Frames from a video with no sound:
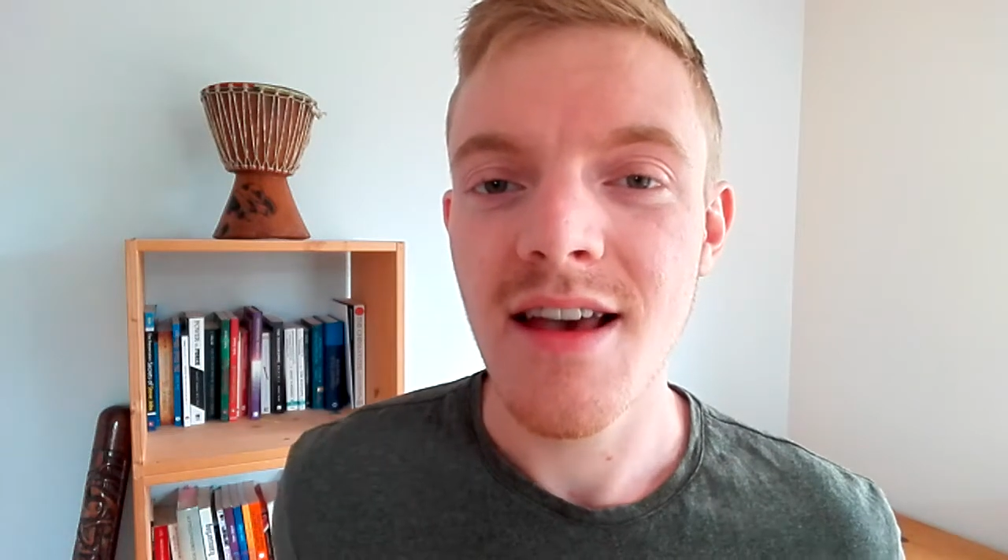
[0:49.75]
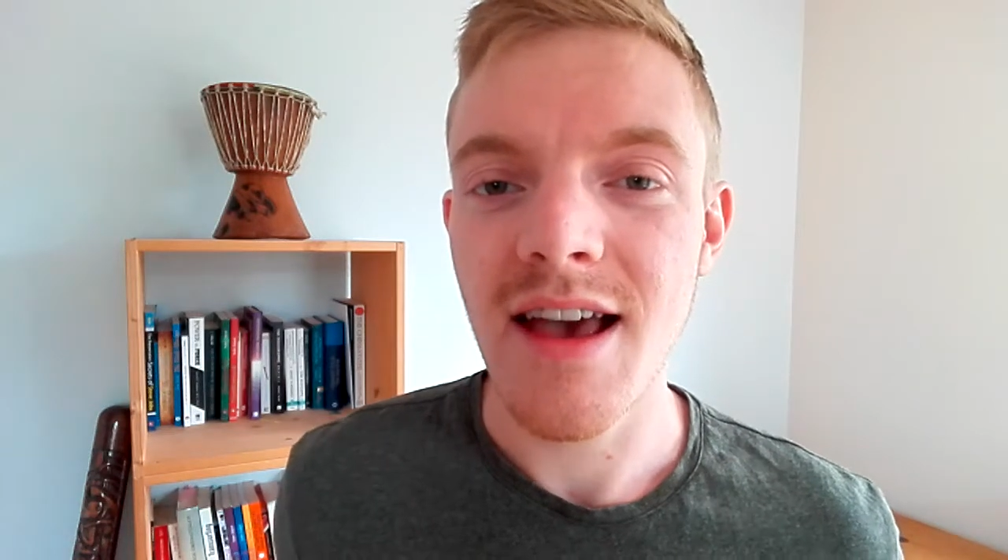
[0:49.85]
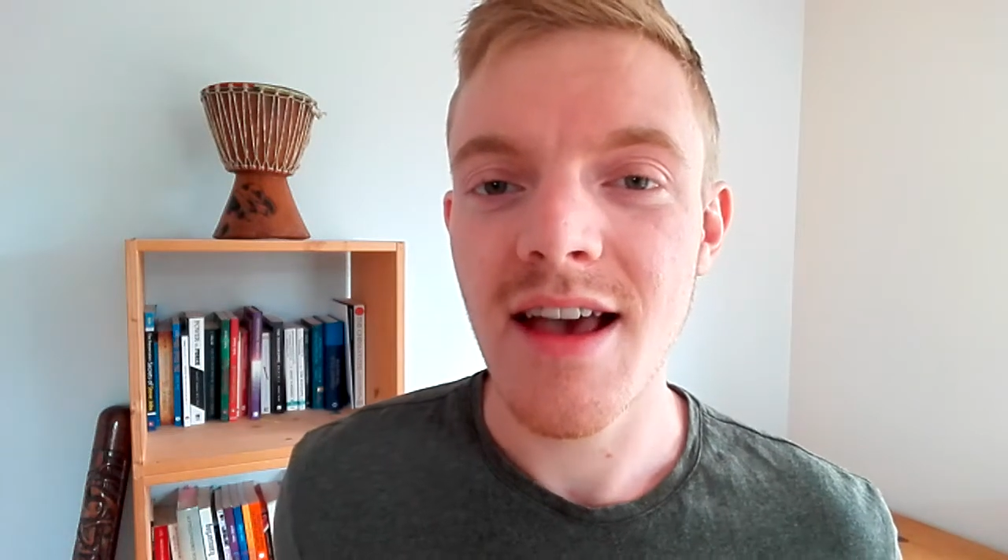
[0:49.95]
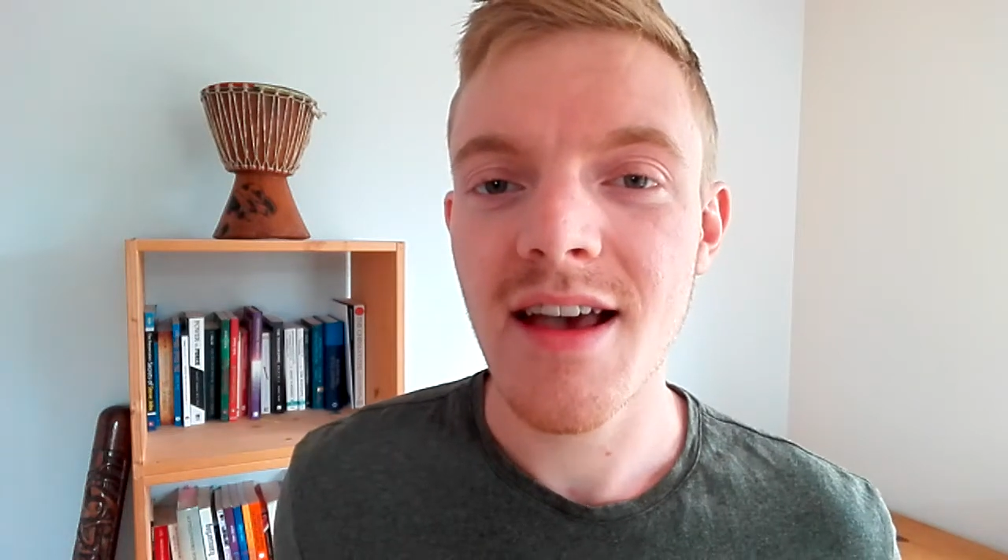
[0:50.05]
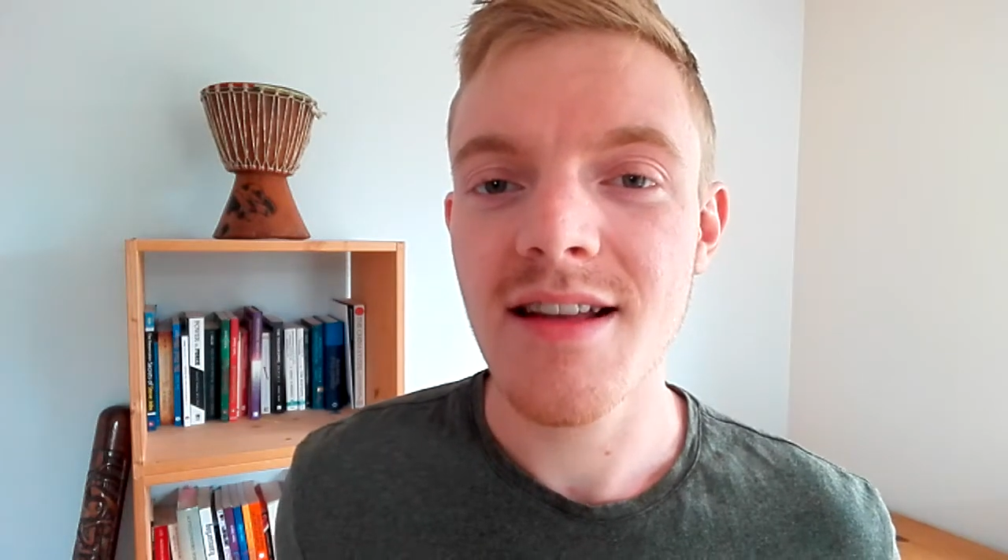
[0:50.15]

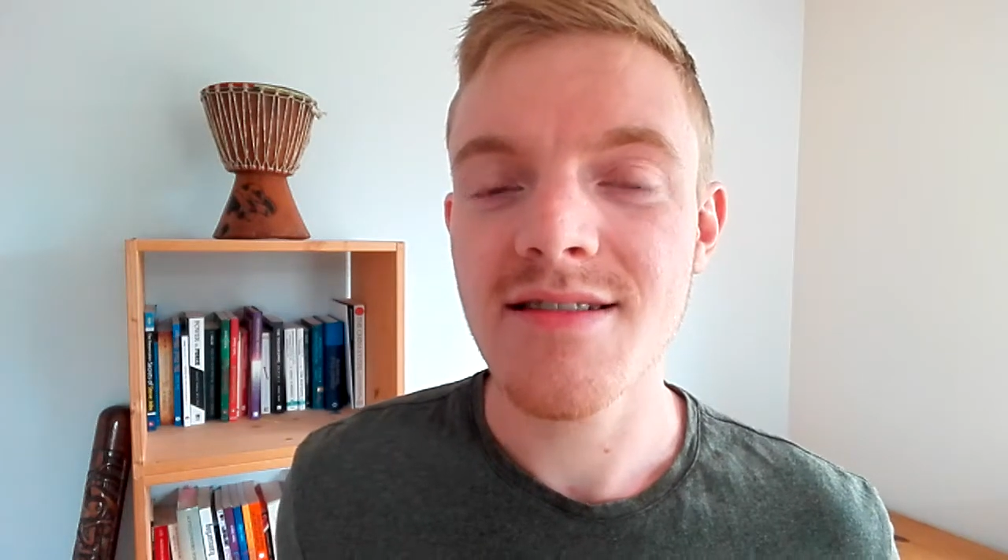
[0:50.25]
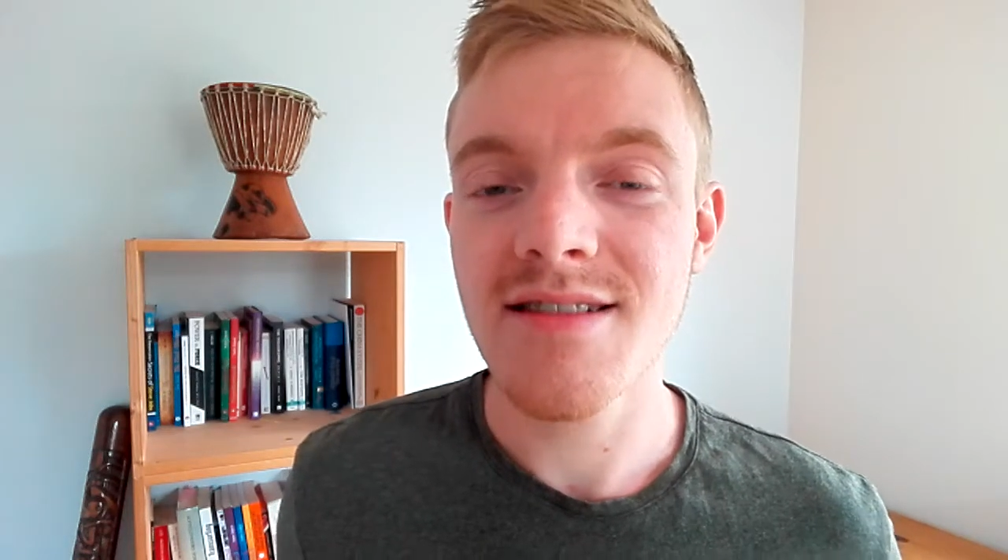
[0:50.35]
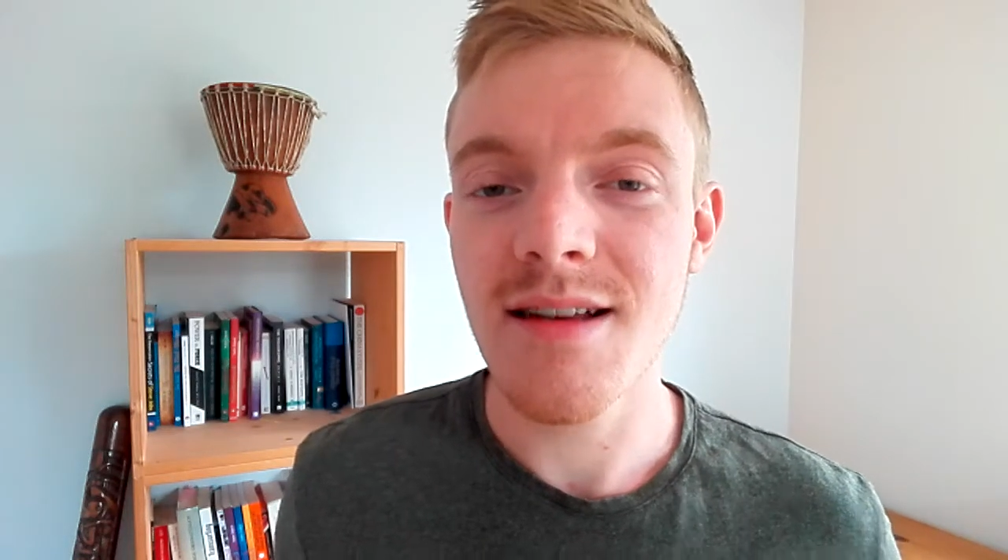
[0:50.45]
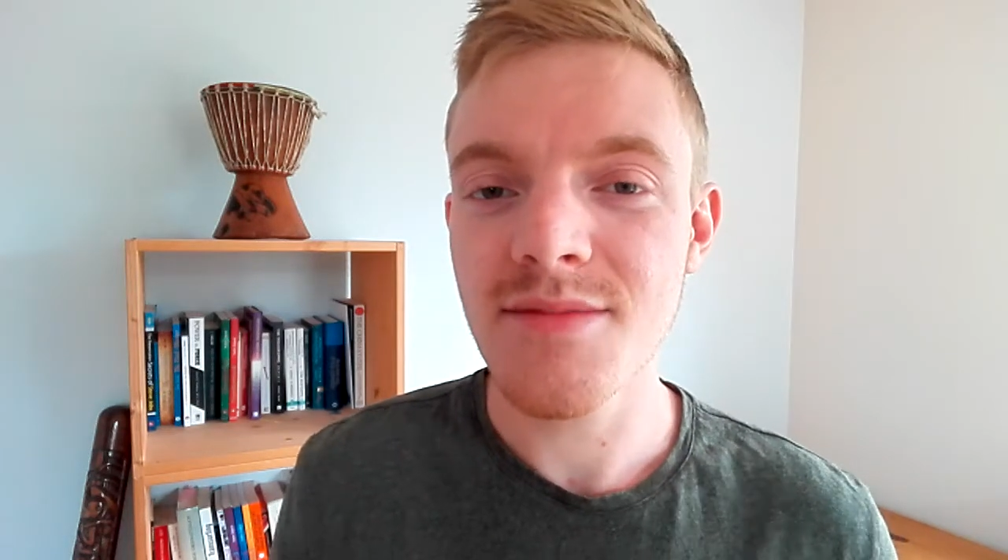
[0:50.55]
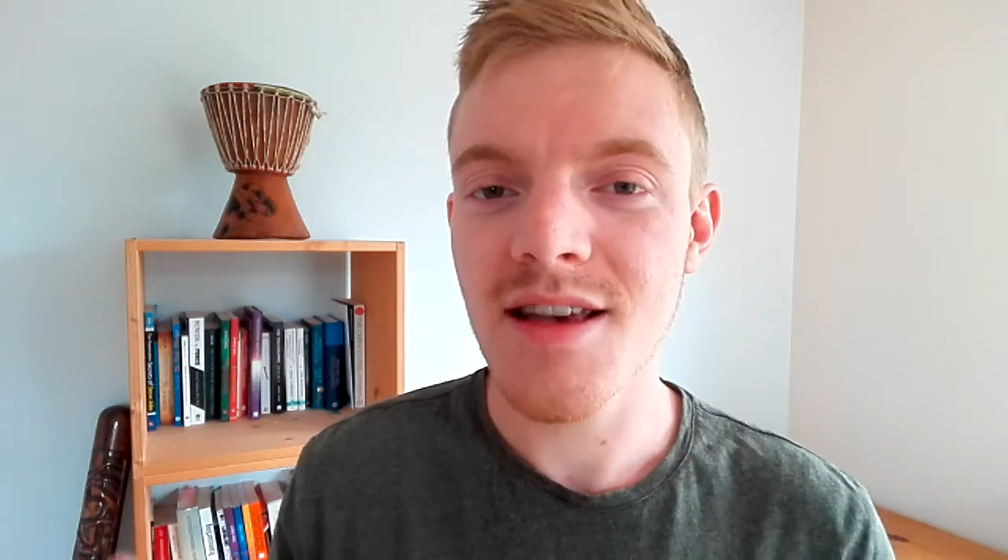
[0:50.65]
and
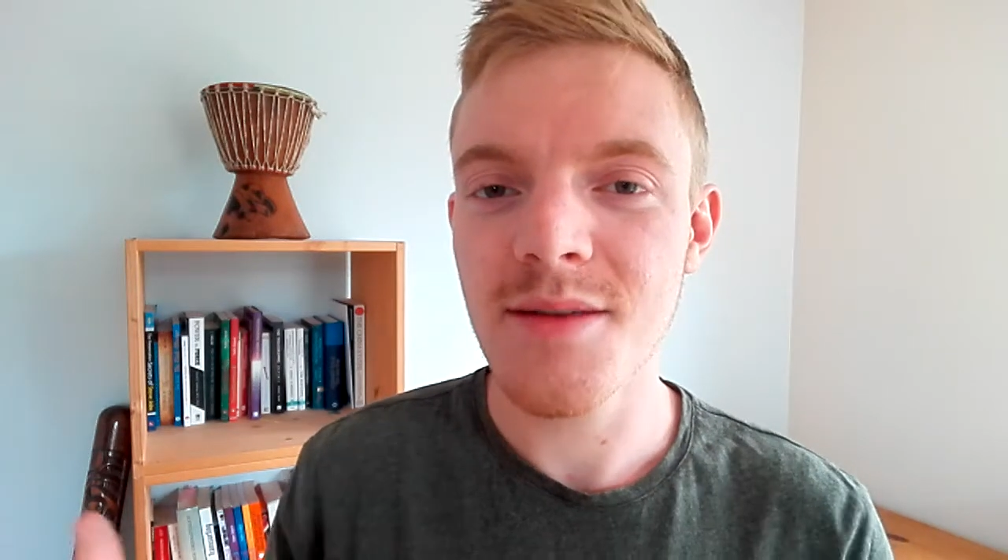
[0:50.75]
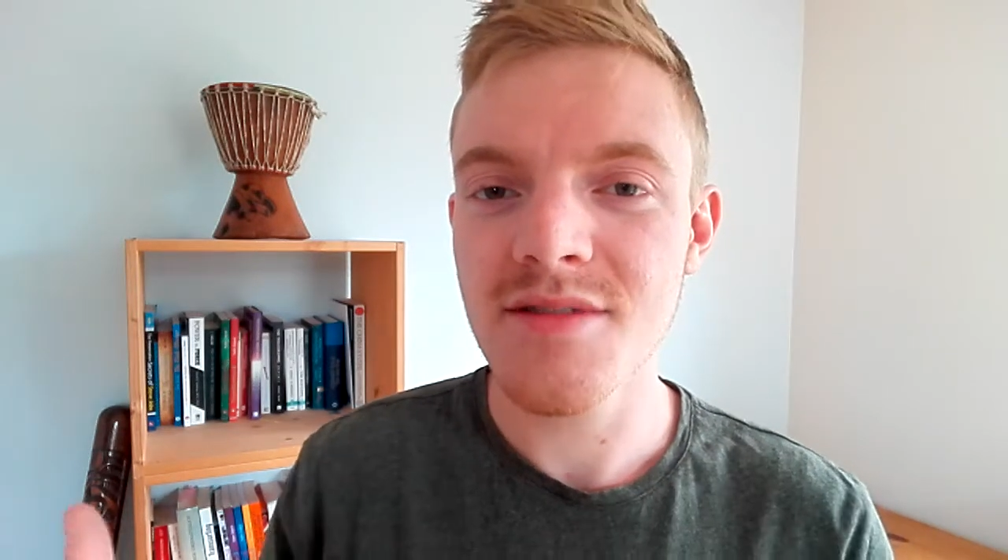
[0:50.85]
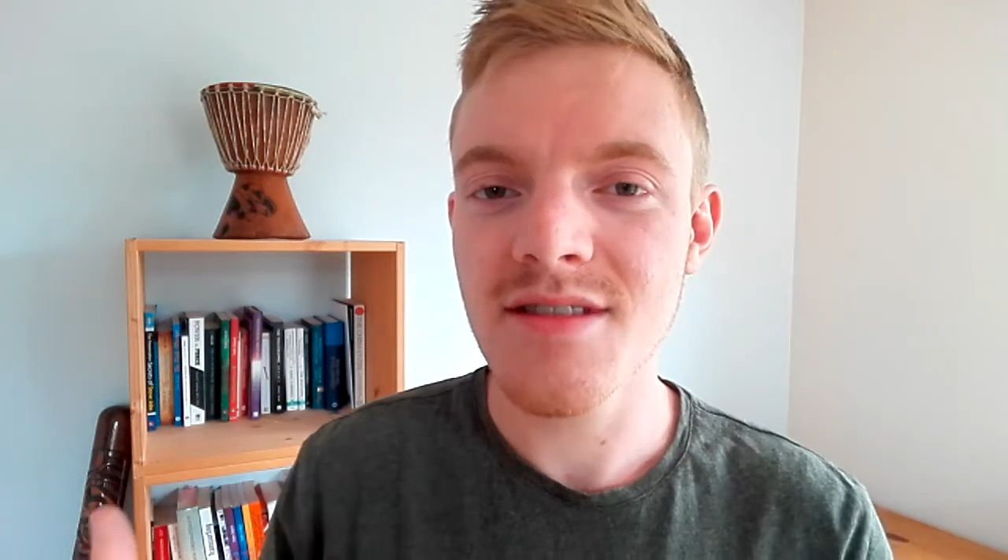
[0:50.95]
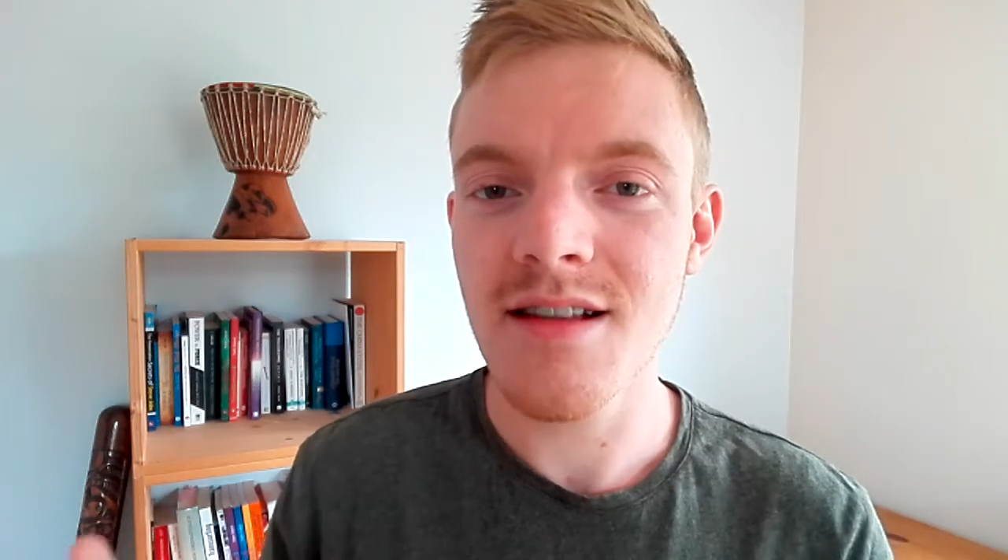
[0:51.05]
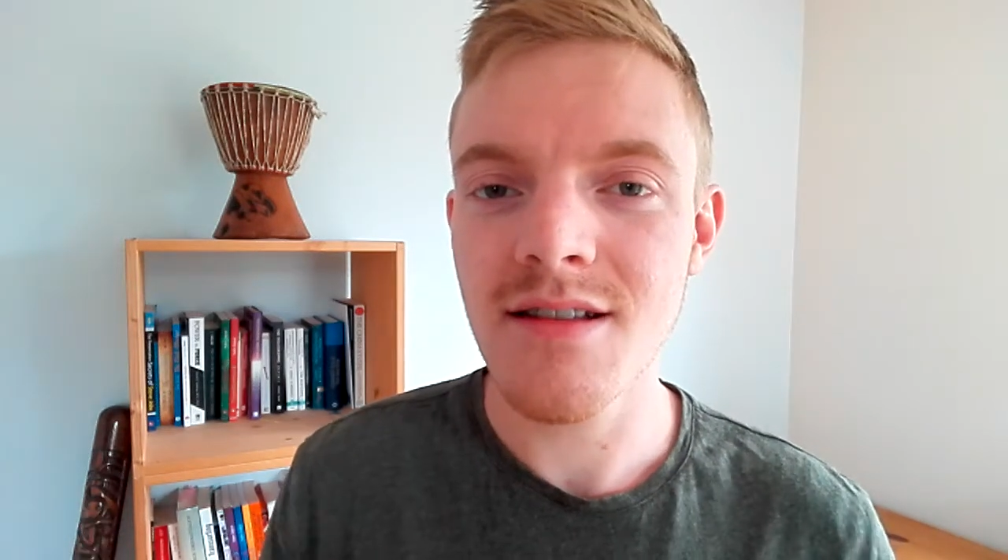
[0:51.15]
sometimes
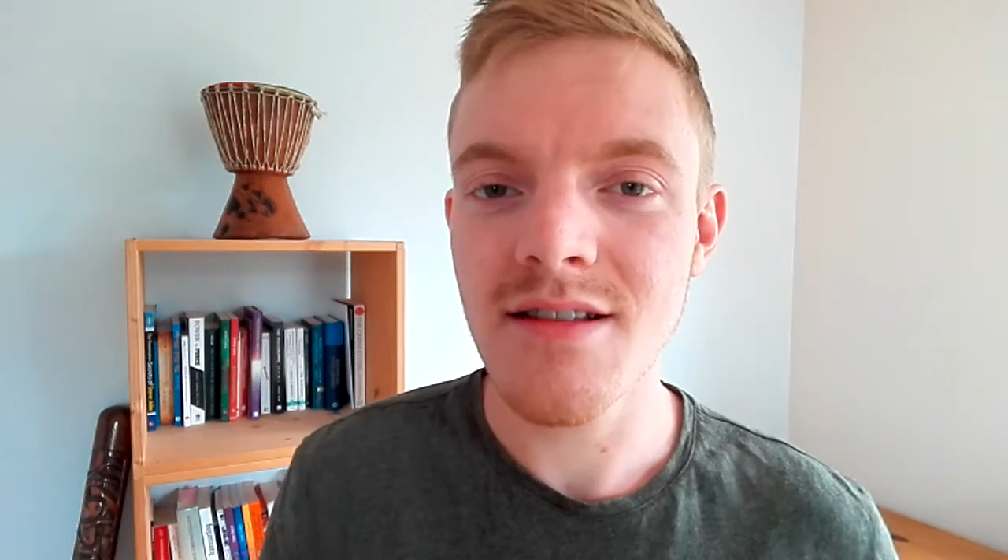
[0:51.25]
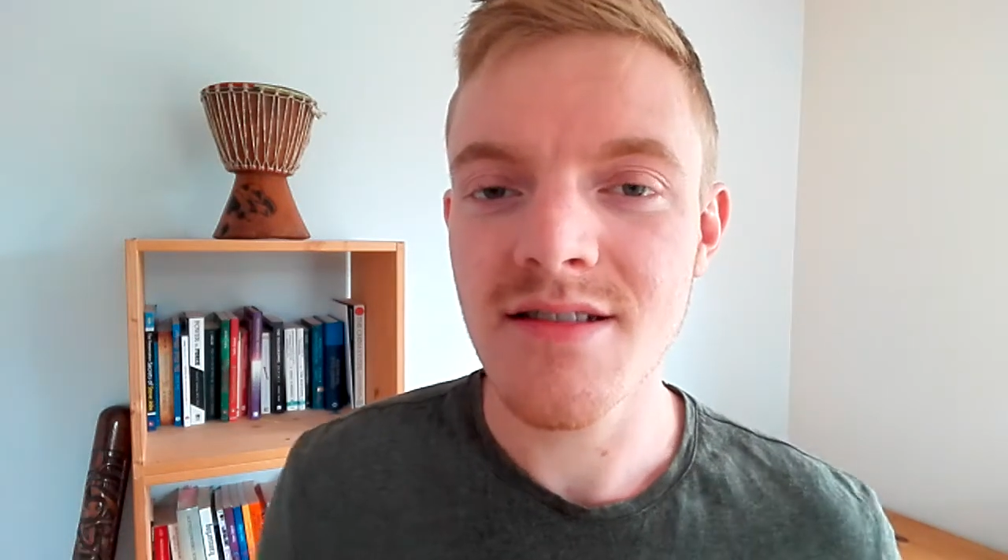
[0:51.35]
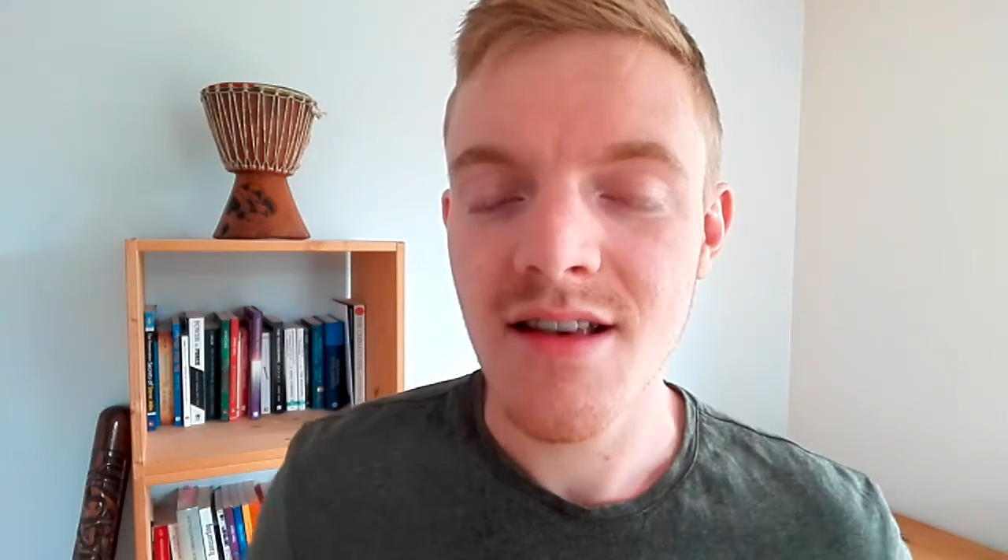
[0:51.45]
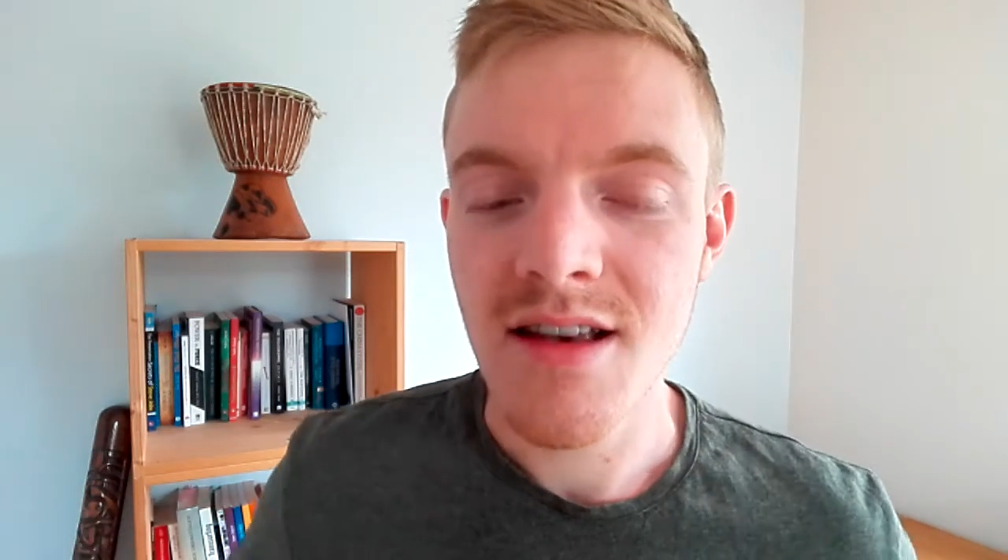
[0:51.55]
still is,